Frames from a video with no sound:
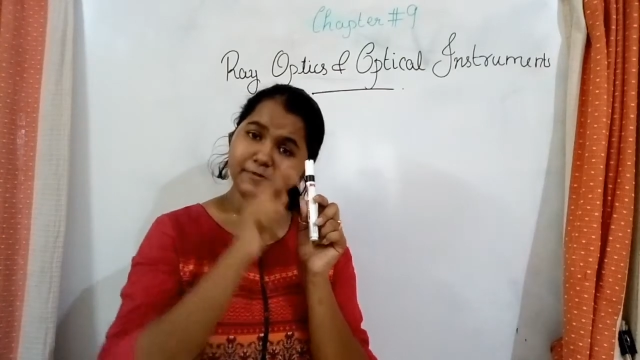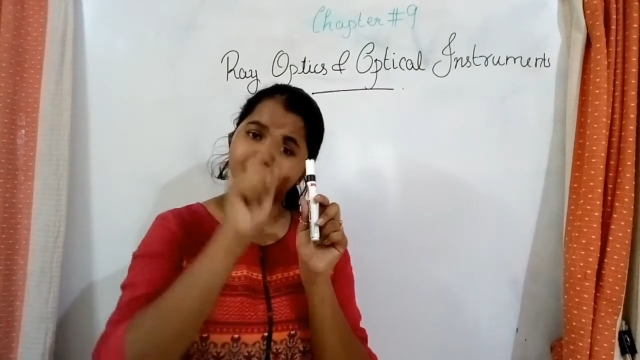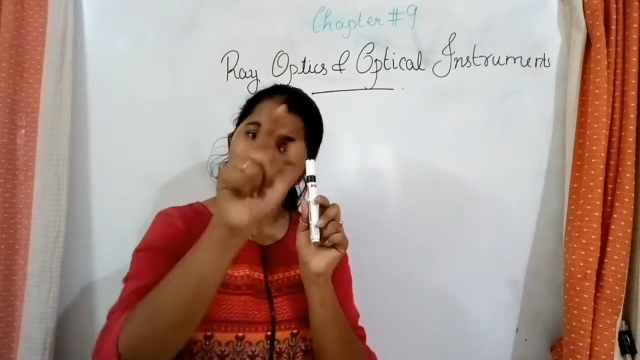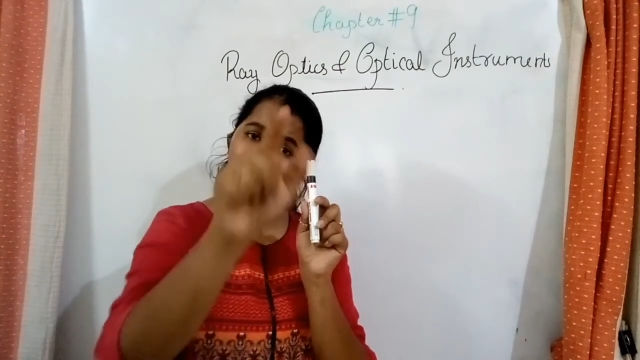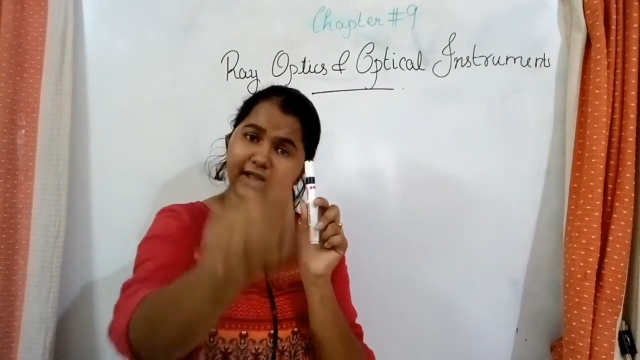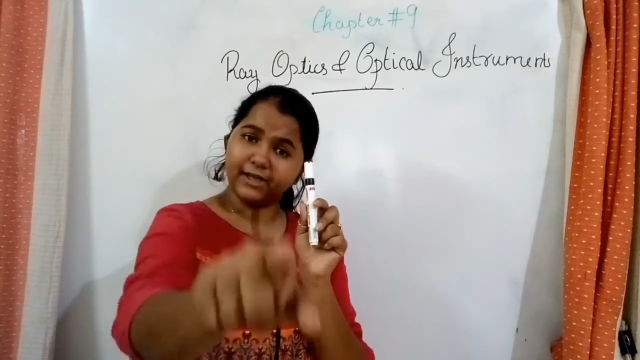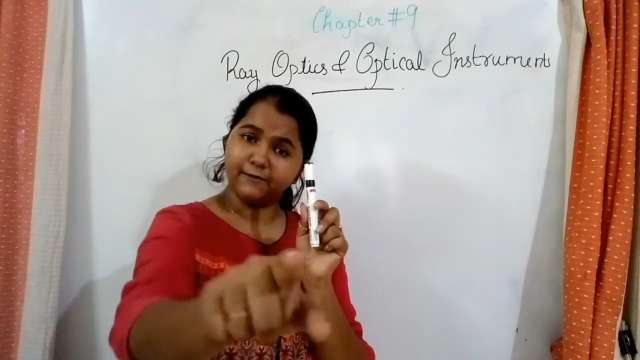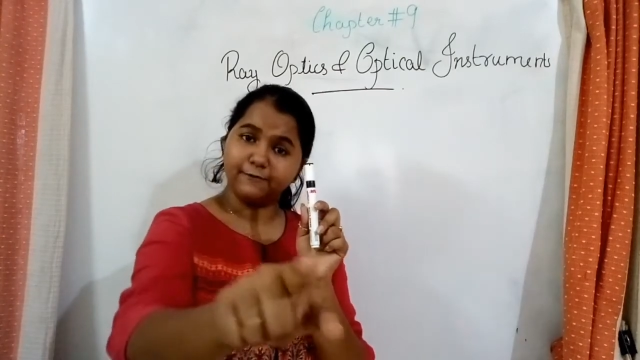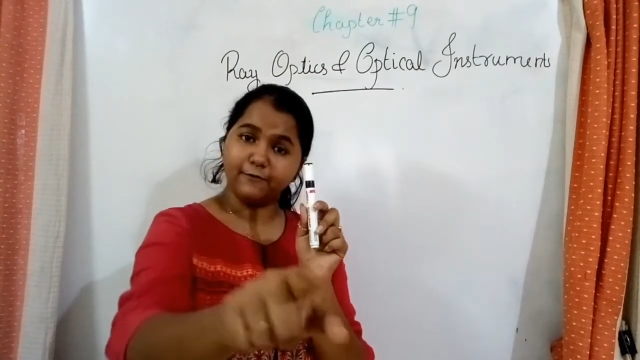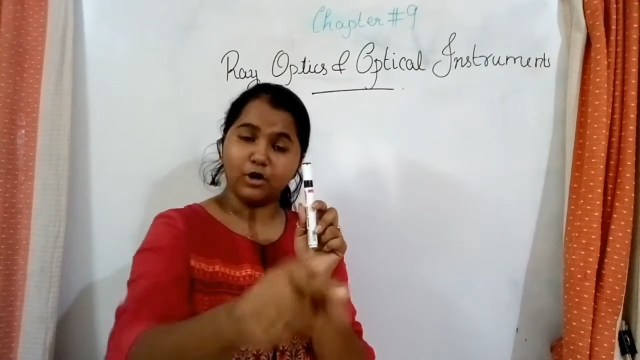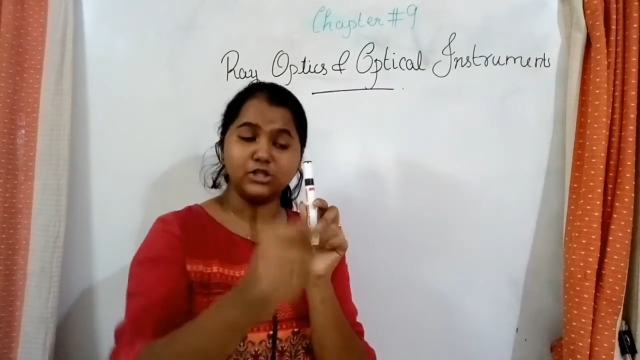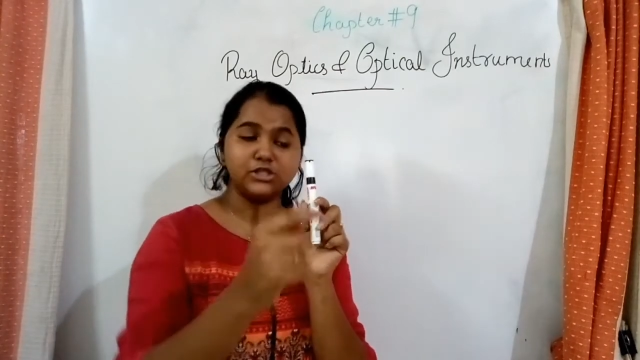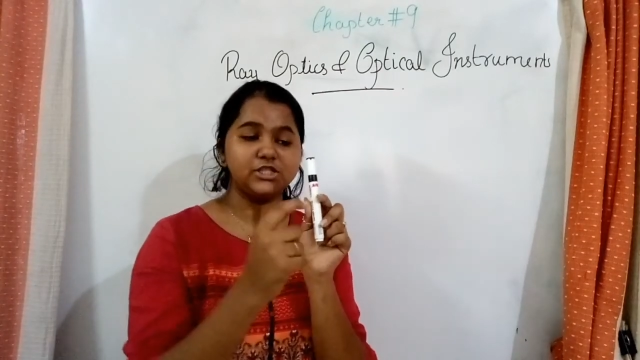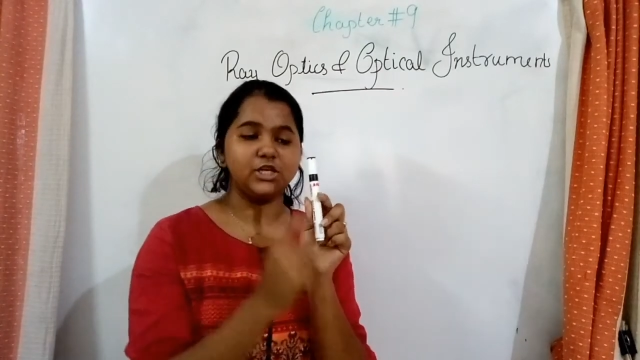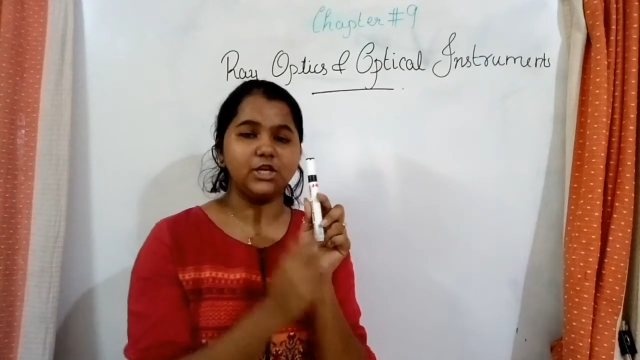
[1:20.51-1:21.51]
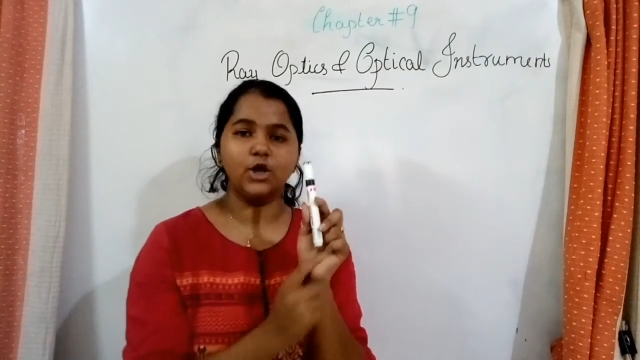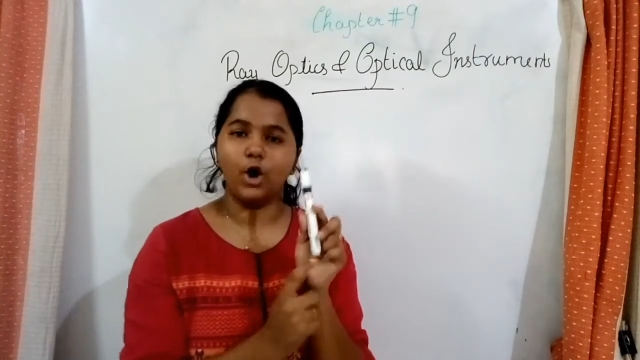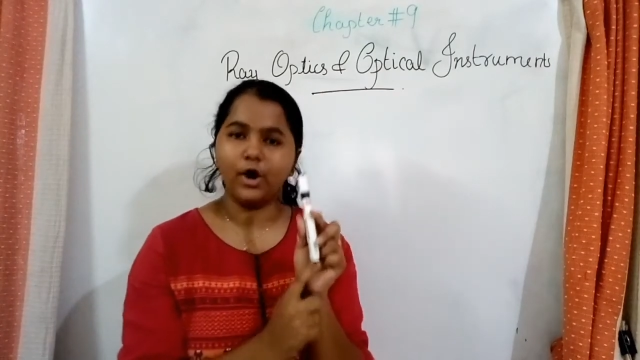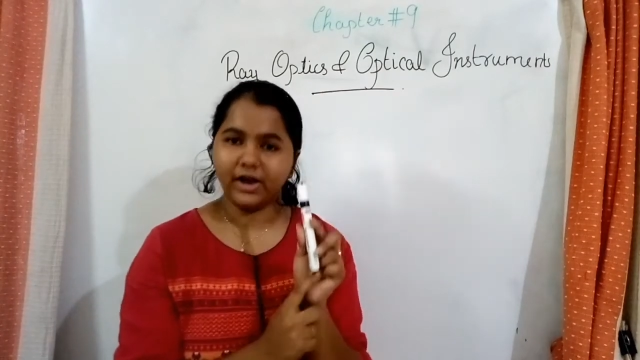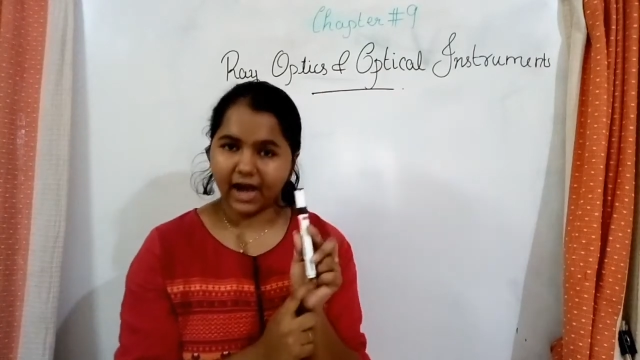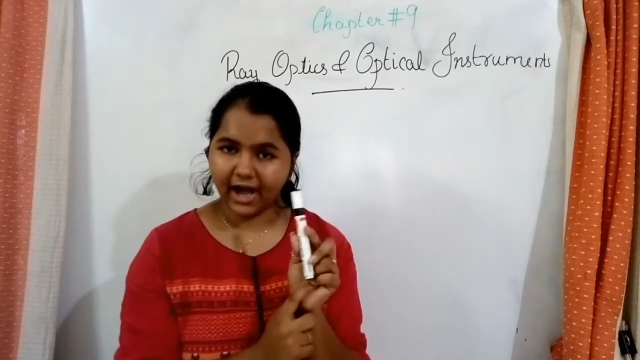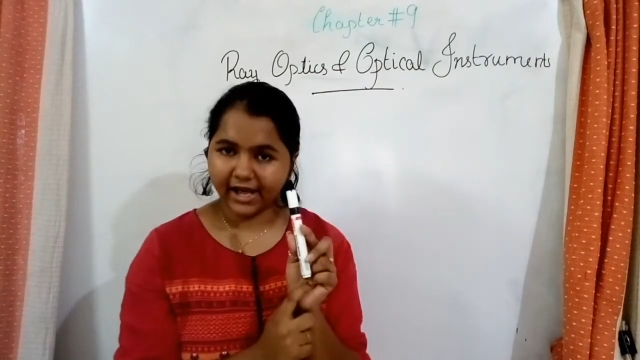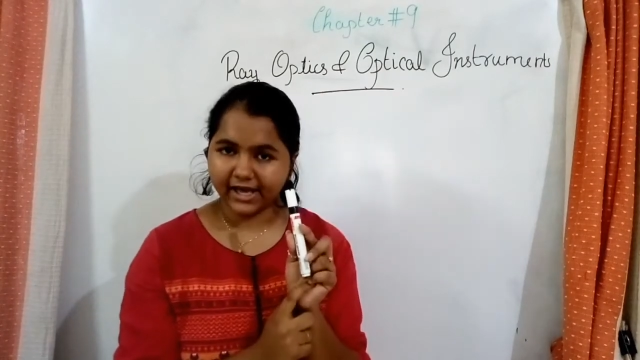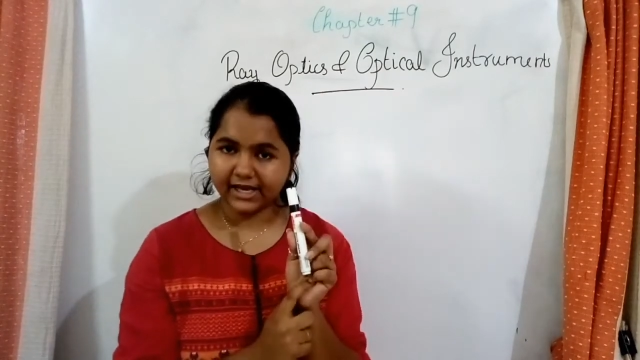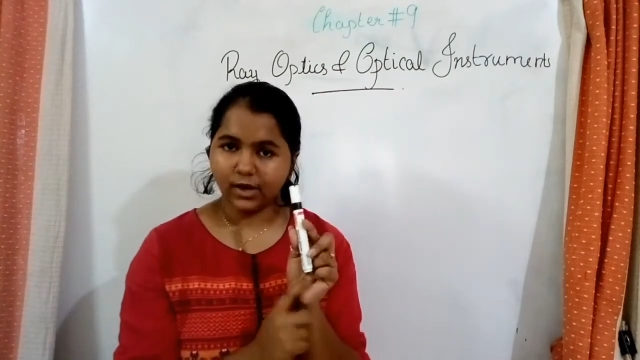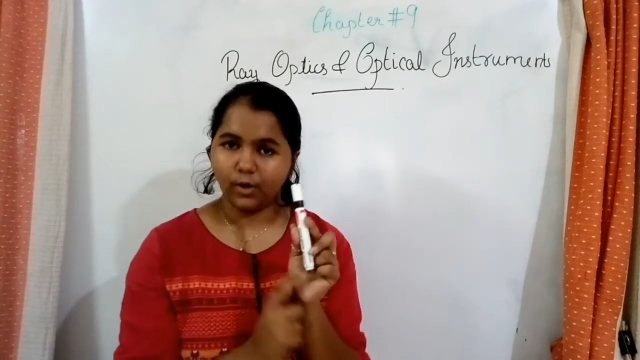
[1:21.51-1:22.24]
back and falls to your eye,